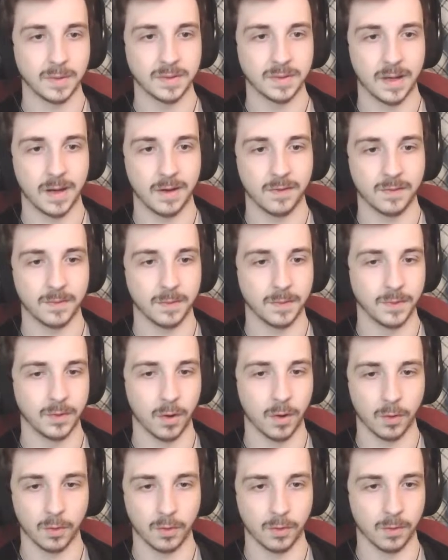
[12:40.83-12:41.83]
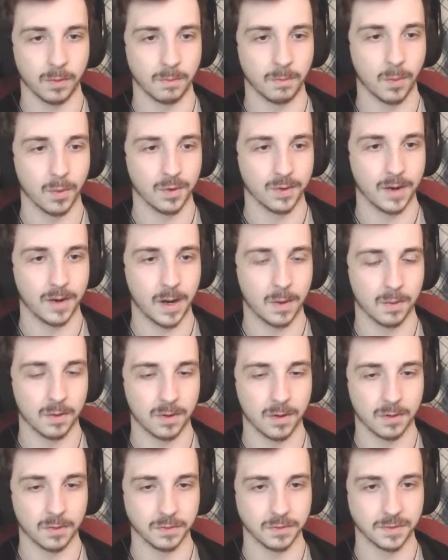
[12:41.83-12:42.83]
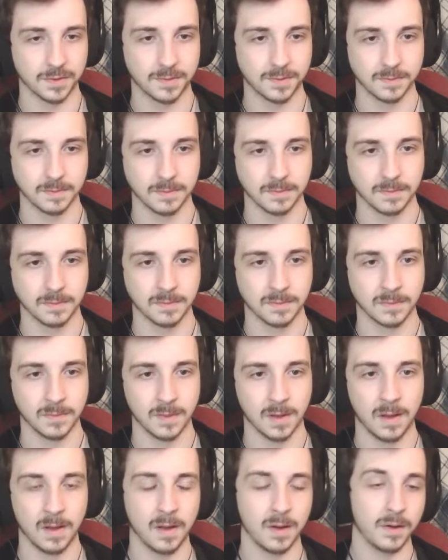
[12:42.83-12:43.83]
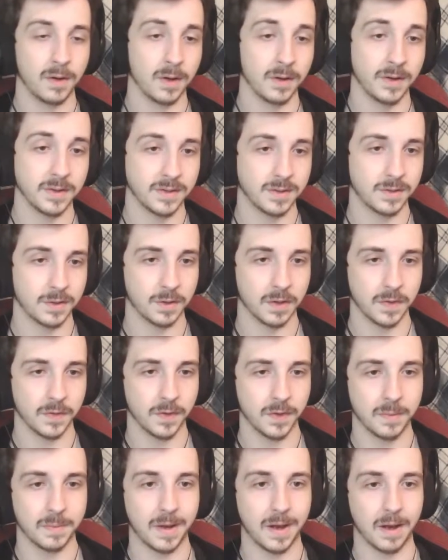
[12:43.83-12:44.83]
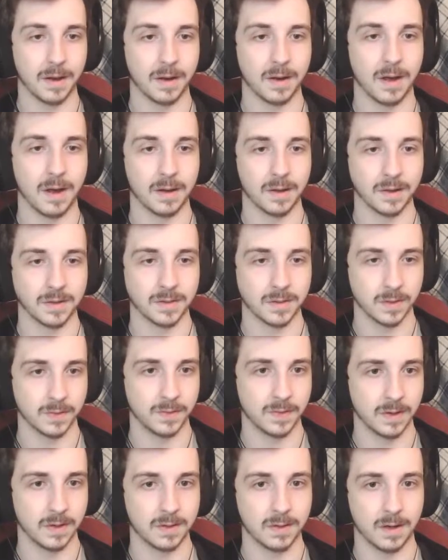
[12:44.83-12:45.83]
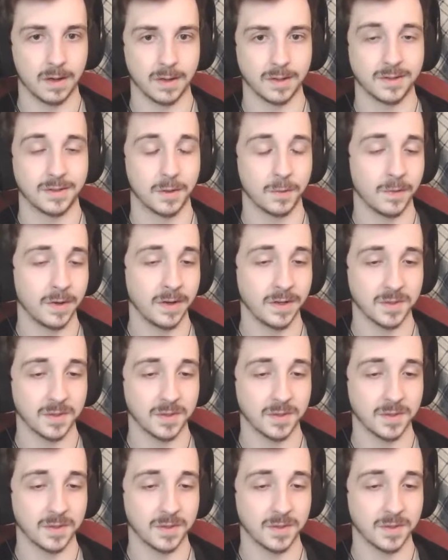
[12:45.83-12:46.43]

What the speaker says: have darker, more dour colors. Not necessarily for the bad. I like Sophia a lot. Sophia is